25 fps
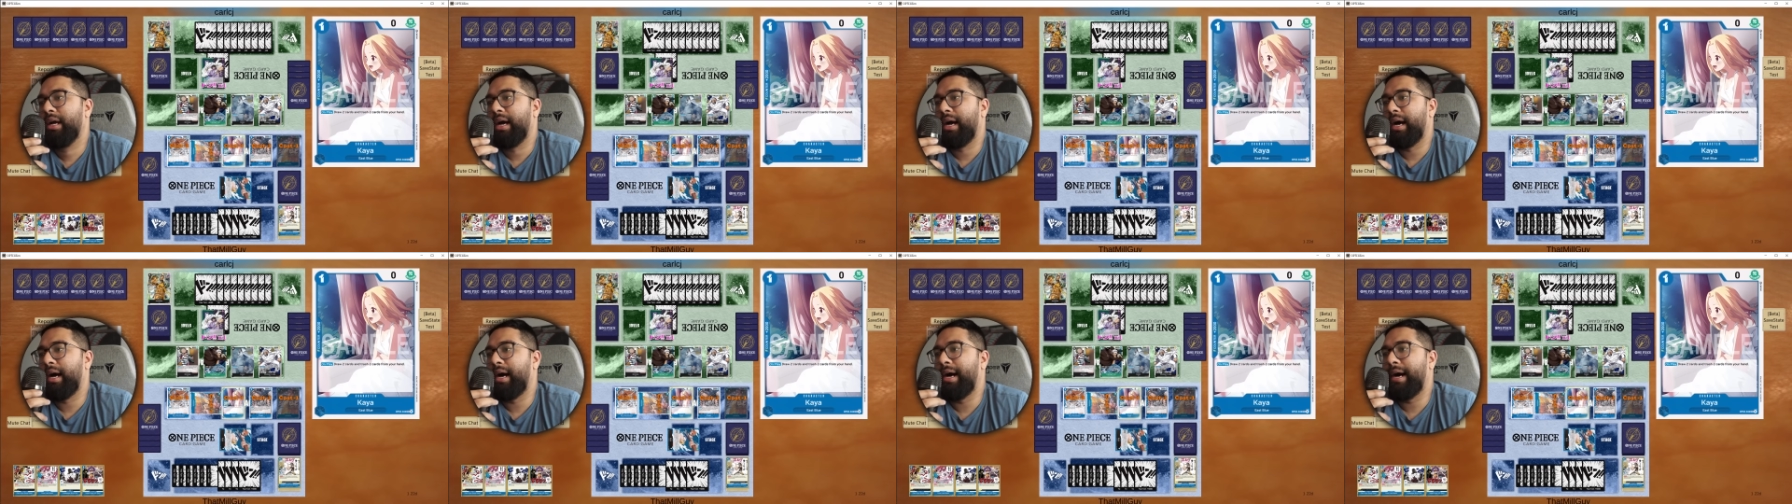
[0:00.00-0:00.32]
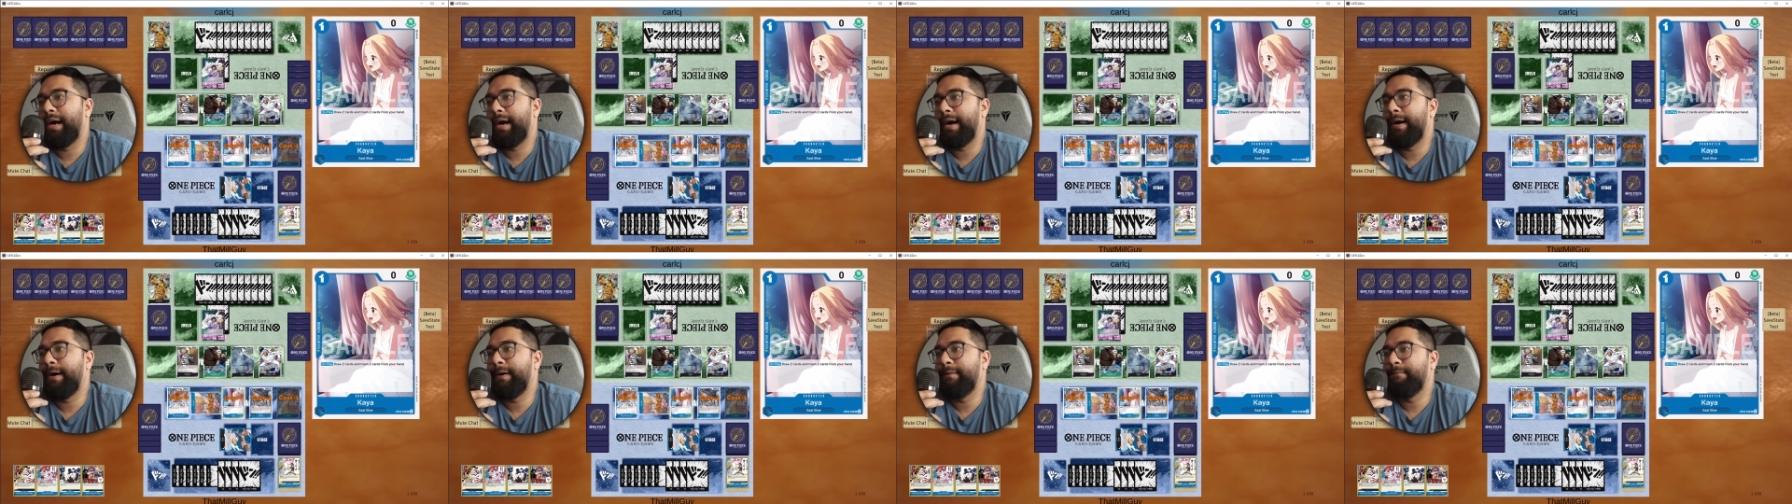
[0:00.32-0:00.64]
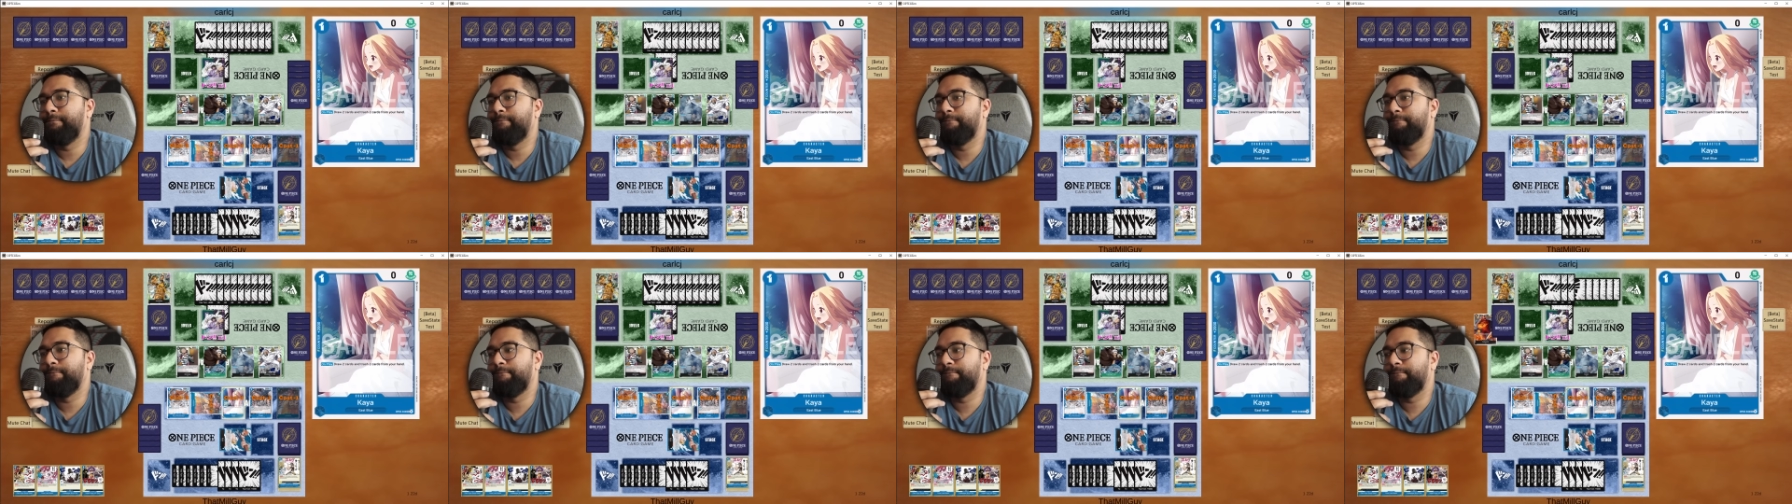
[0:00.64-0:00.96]

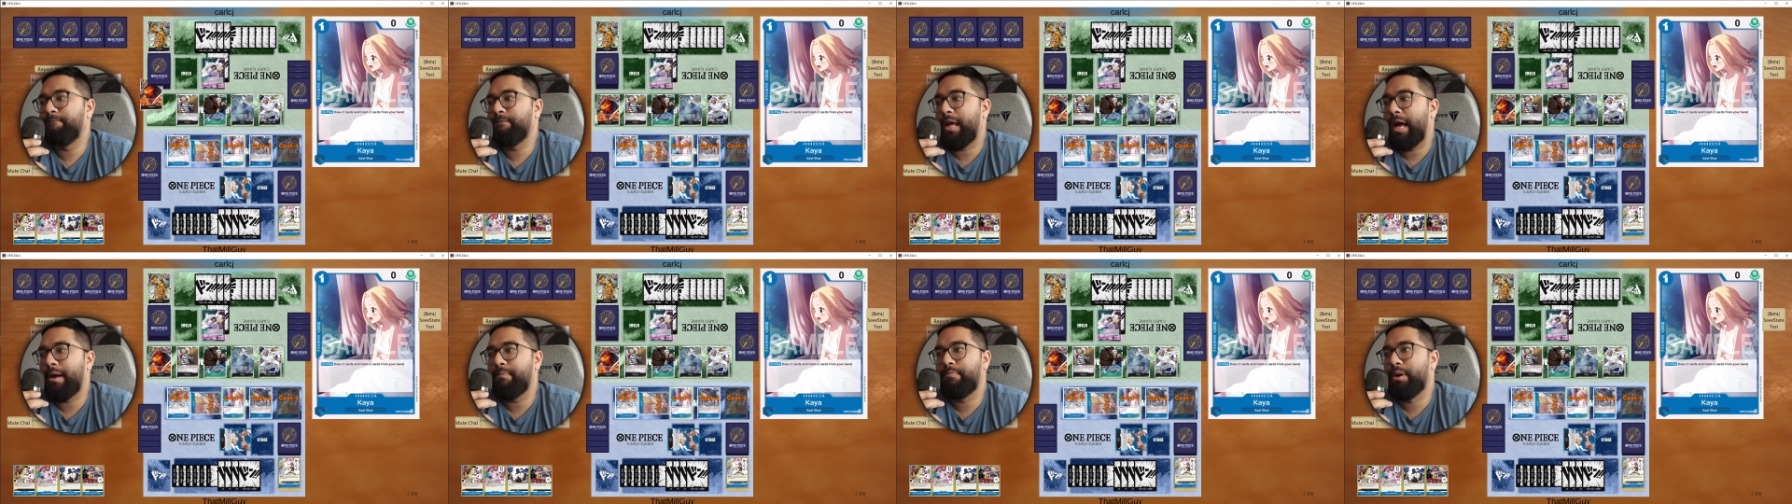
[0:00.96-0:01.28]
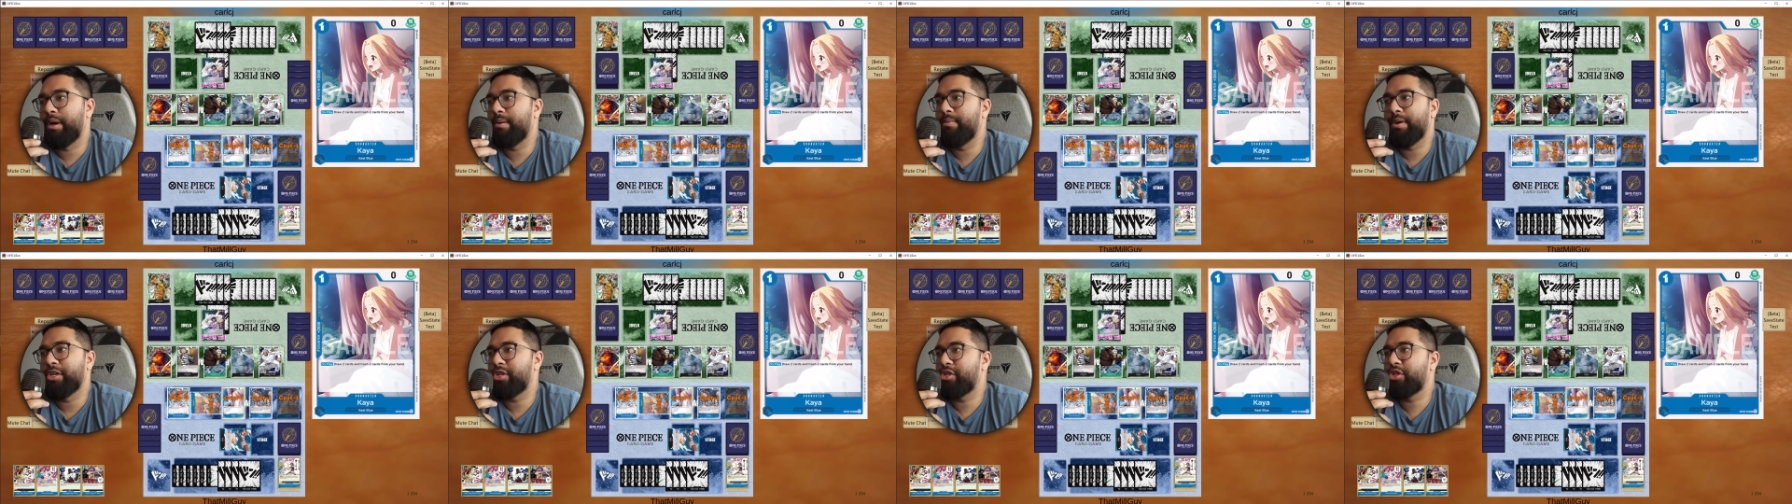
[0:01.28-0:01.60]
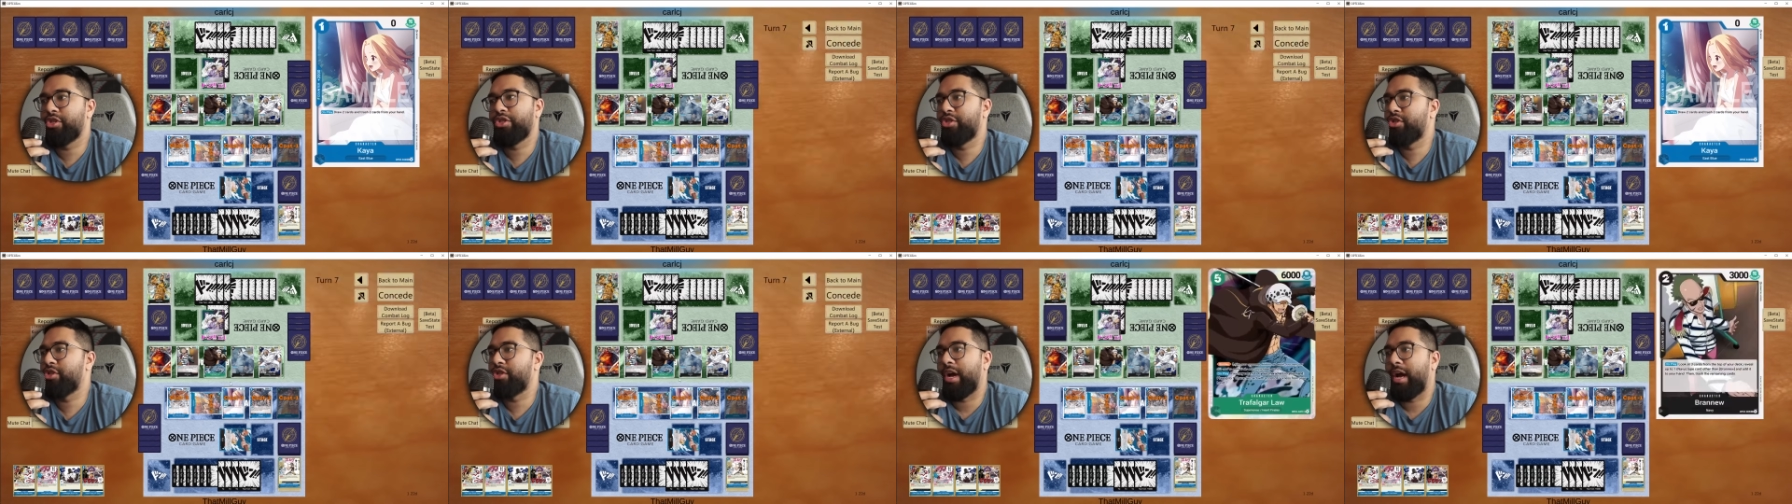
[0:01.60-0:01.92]
um, I pretty
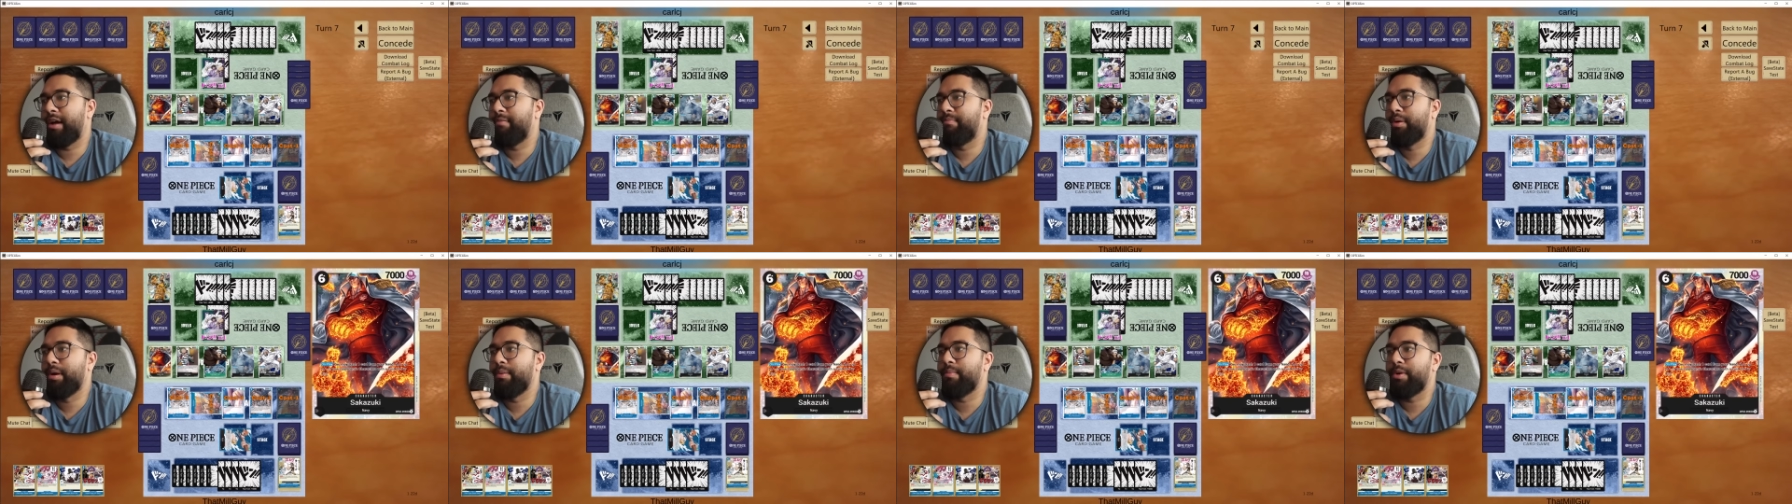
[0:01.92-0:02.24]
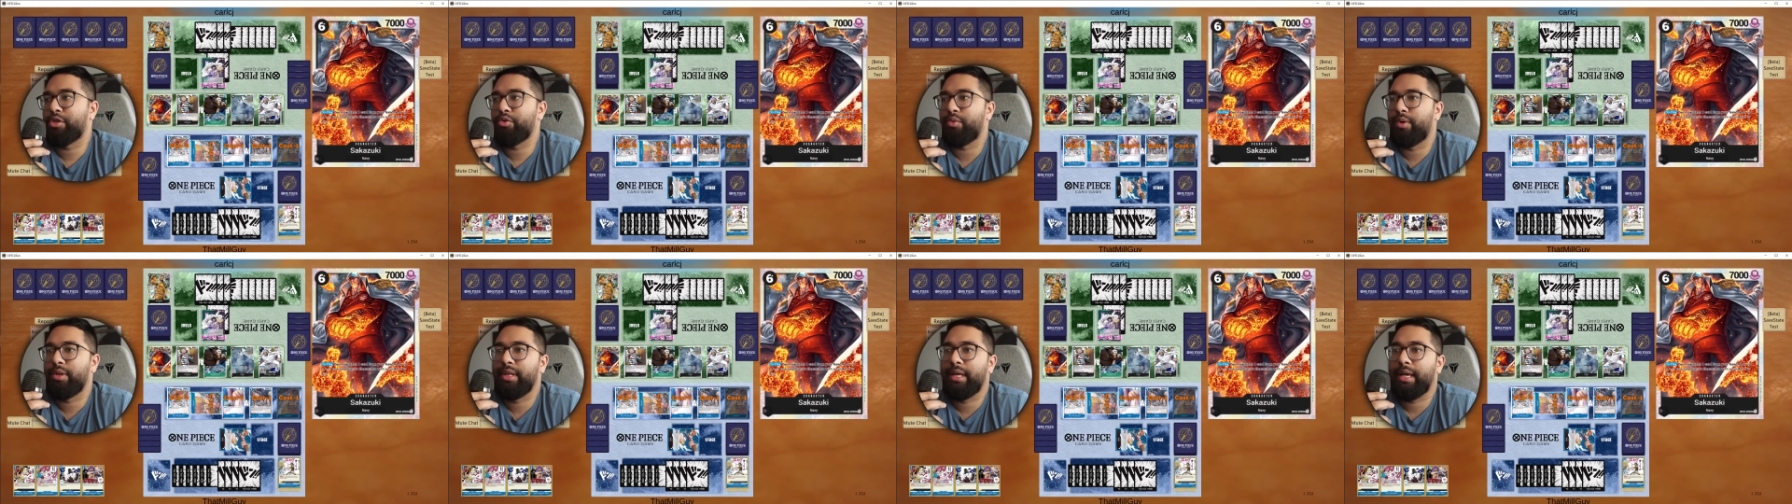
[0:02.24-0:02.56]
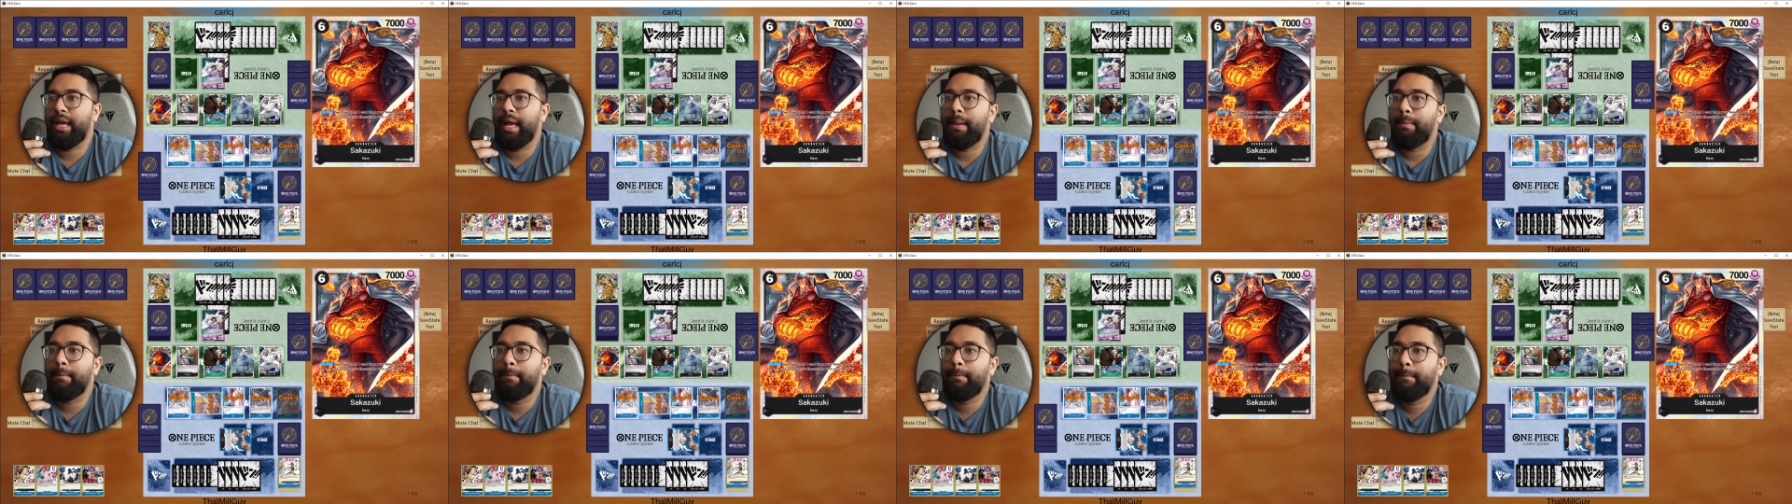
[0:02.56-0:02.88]
much I pretty much won the
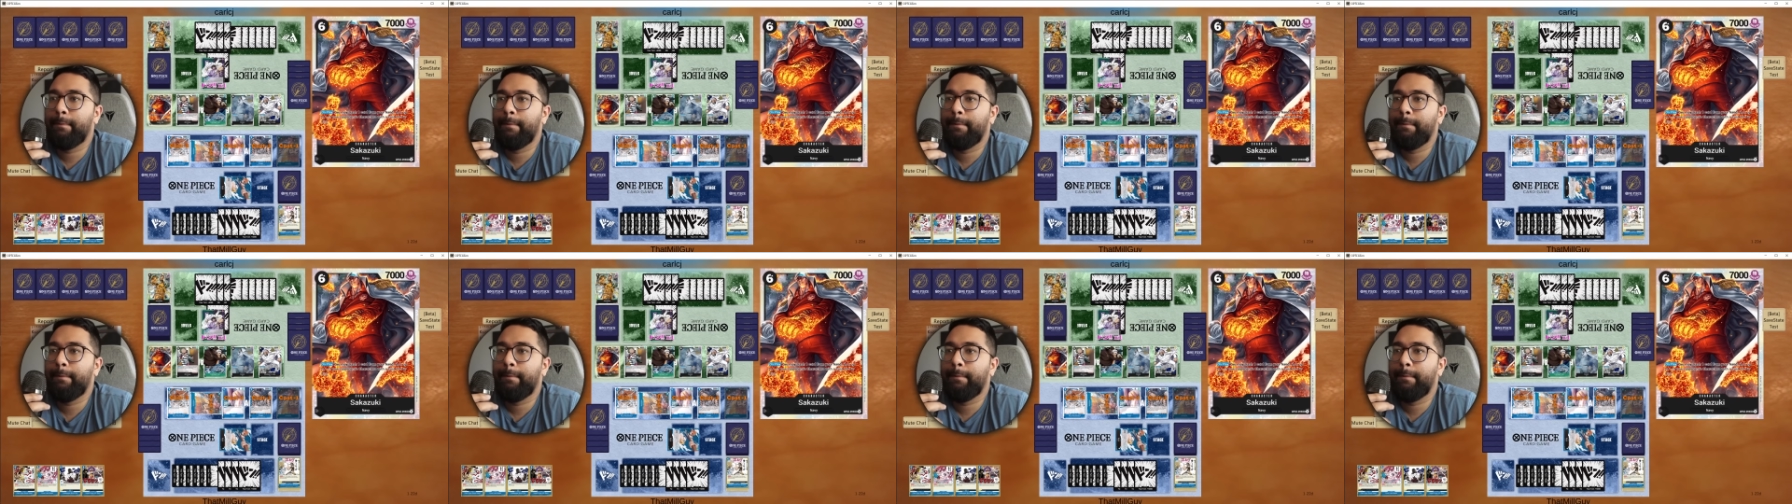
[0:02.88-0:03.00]
game